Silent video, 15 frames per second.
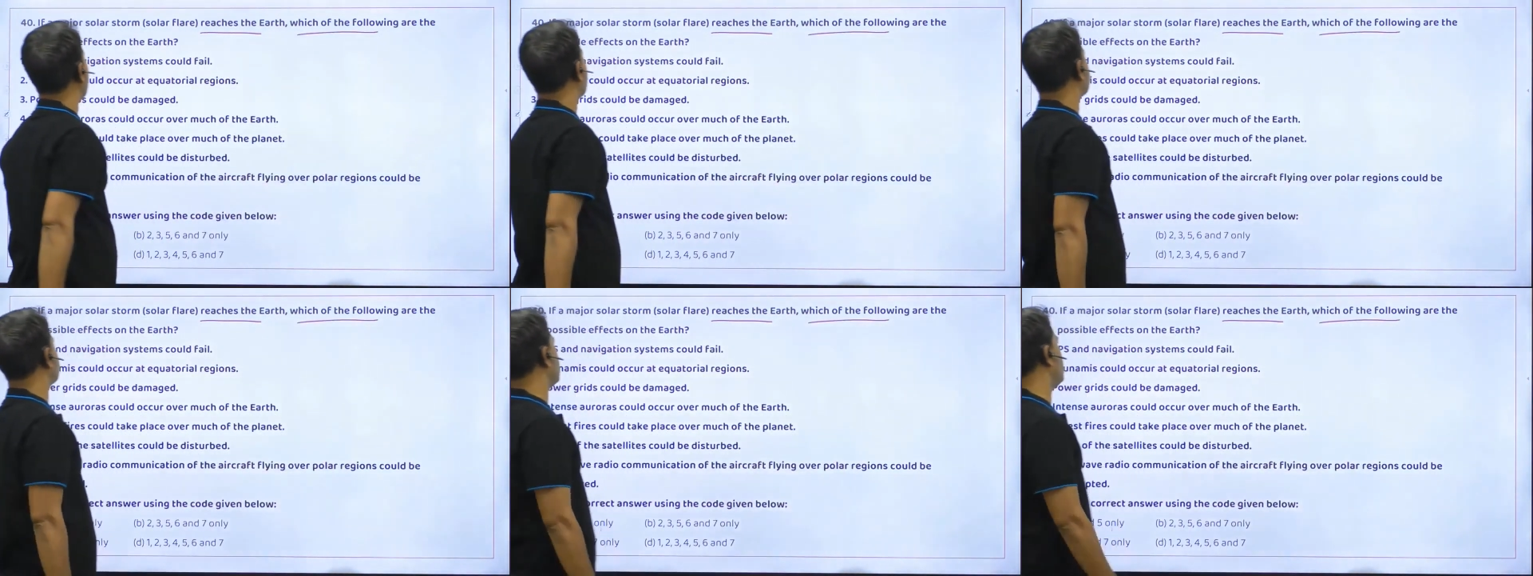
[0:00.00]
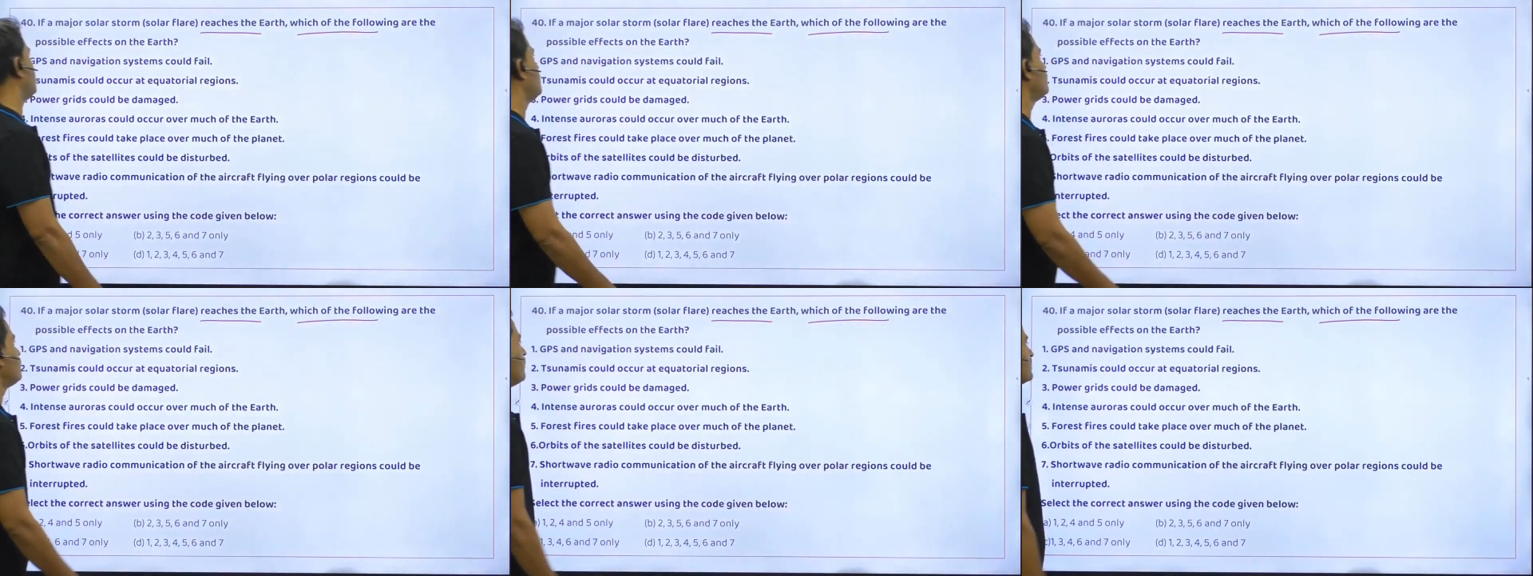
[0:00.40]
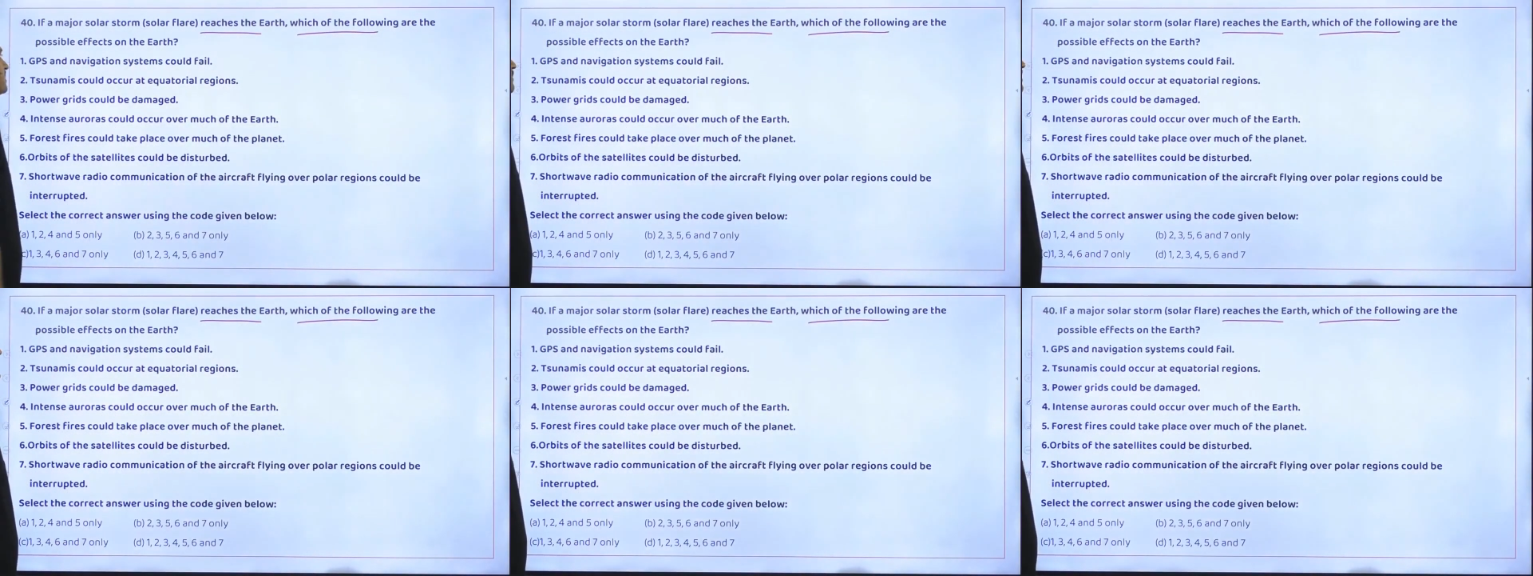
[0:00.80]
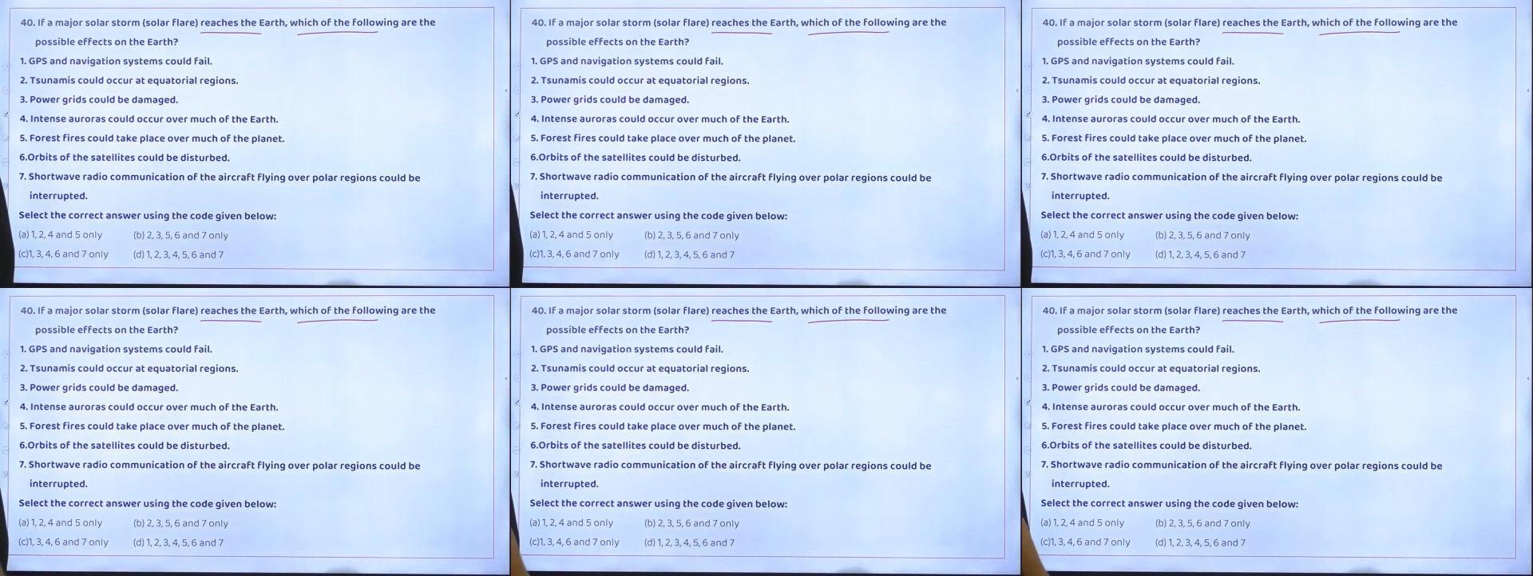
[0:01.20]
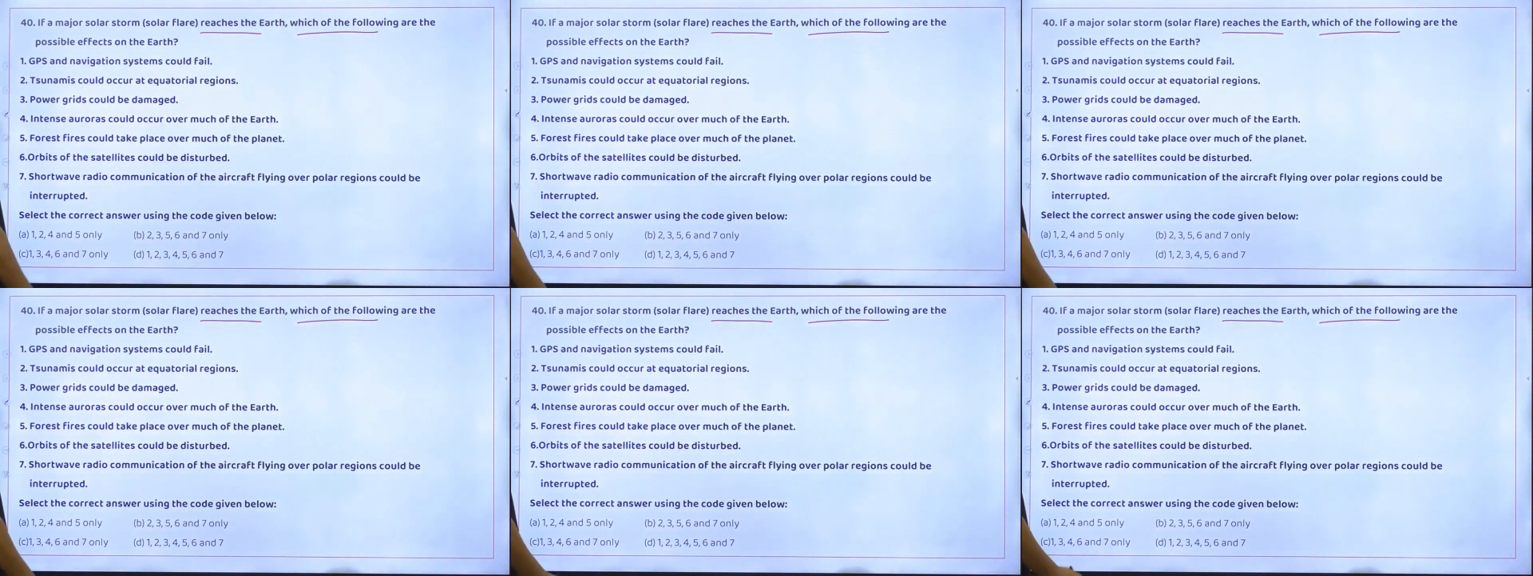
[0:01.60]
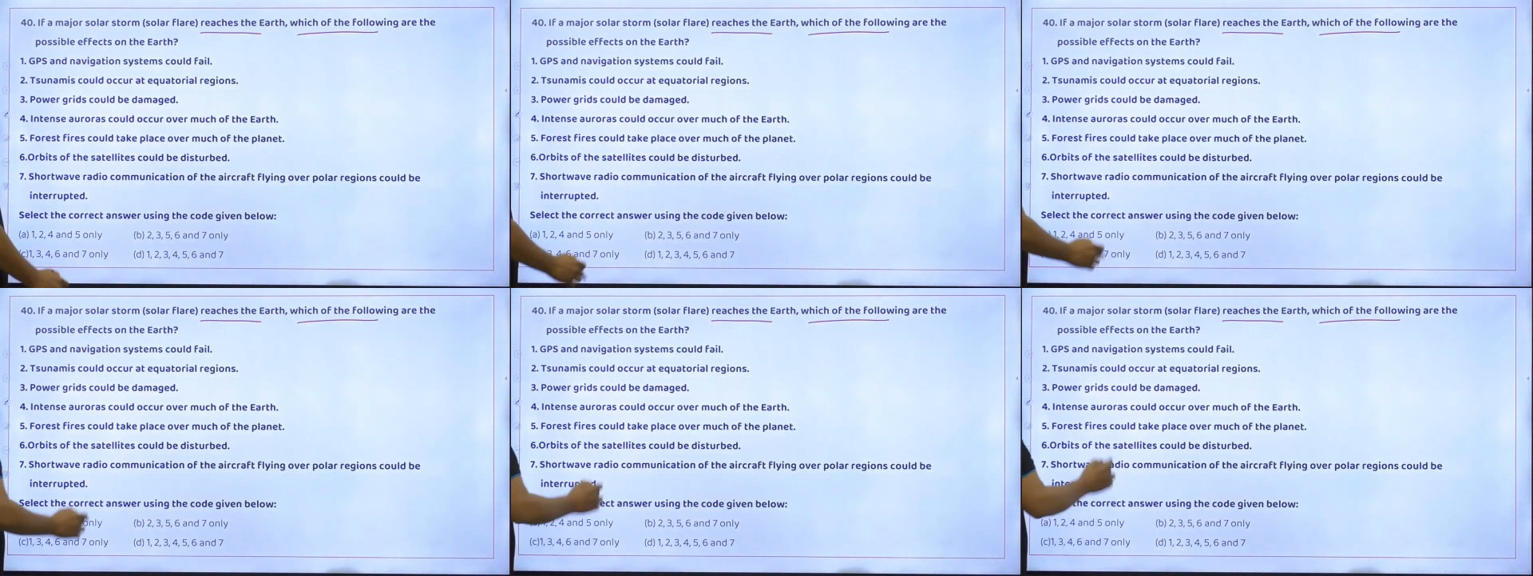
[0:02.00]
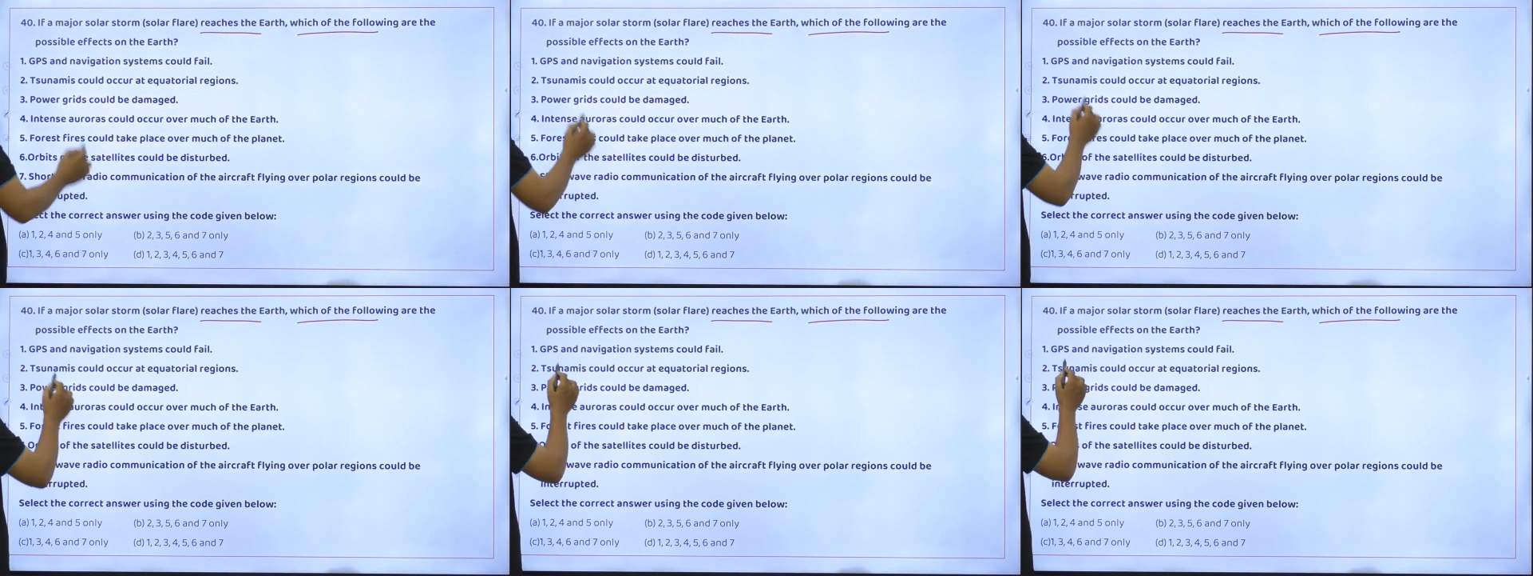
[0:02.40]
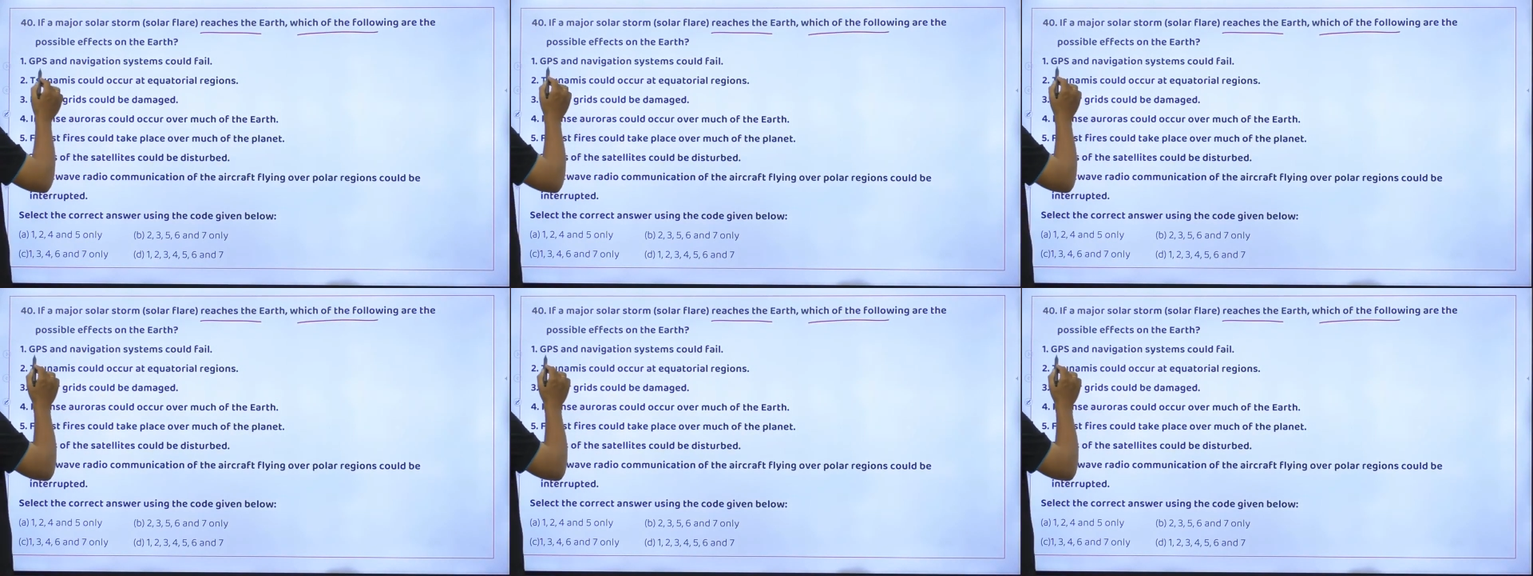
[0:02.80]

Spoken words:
No face is visible, so there are no lips to read.